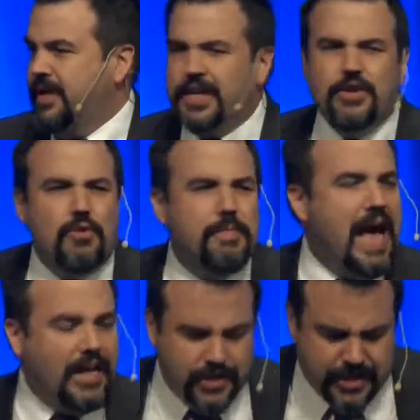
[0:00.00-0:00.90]
Can you
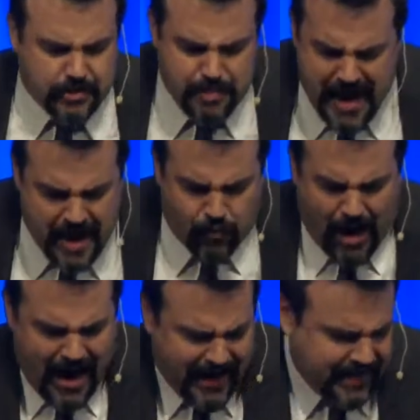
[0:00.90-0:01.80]
imagine this man
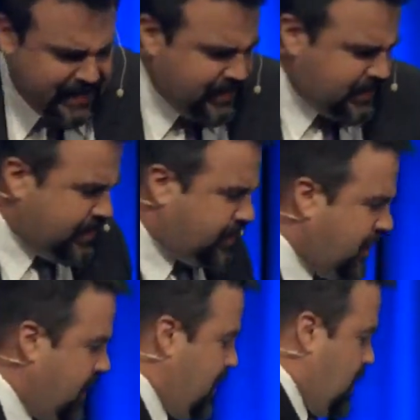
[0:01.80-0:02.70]
riding into the
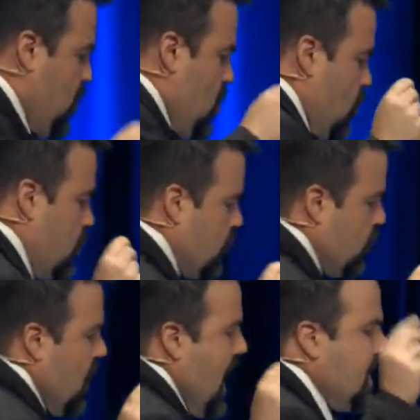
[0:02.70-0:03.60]
city
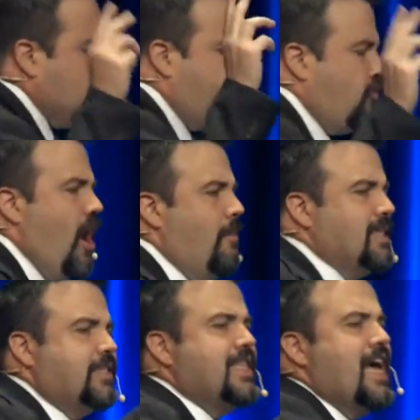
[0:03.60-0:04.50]
who has
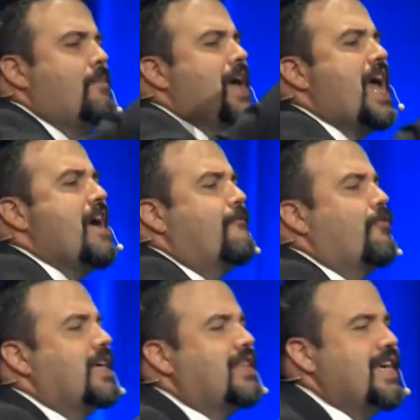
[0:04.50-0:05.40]
promised them
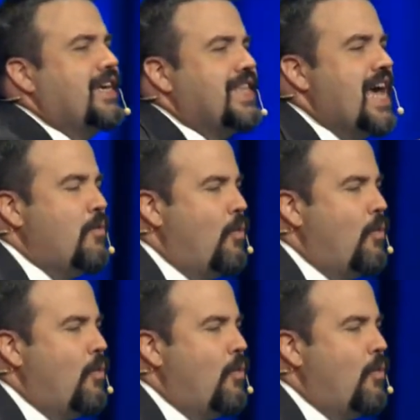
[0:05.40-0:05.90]
everything they